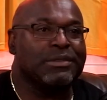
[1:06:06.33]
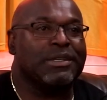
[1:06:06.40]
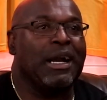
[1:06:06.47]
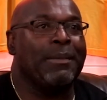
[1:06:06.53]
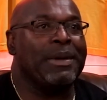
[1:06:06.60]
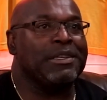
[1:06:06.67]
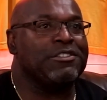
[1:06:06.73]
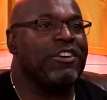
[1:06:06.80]

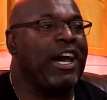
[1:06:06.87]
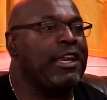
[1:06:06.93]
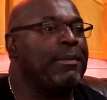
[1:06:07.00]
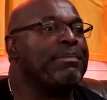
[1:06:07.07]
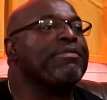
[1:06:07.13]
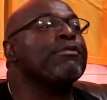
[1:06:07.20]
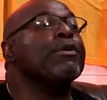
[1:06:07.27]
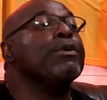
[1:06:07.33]
come and try to
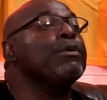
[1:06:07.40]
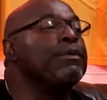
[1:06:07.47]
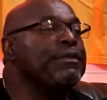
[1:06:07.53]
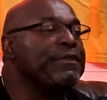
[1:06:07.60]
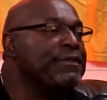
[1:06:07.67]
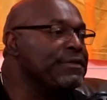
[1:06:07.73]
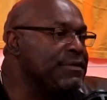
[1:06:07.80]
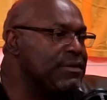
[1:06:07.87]

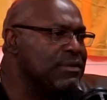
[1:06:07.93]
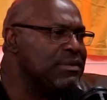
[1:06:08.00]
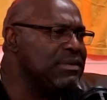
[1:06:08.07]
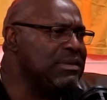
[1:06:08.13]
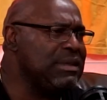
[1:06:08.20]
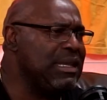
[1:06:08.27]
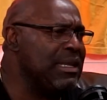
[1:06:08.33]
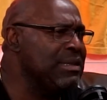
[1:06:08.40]
prove
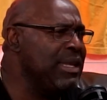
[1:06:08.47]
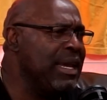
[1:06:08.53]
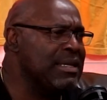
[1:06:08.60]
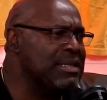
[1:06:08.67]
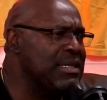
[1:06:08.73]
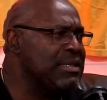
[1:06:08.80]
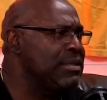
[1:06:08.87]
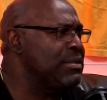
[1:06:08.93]
the
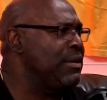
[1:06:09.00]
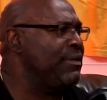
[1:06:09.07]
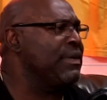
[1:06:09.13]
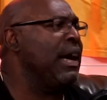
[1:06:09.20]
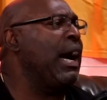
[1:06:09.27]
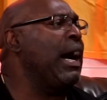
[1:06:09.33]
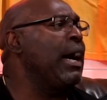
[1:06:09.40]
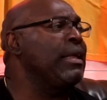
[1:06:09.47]
existence of
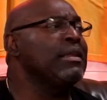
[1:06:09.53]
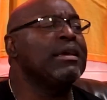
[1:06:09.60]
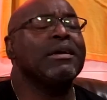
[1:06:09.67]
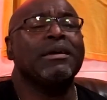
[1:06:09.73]
God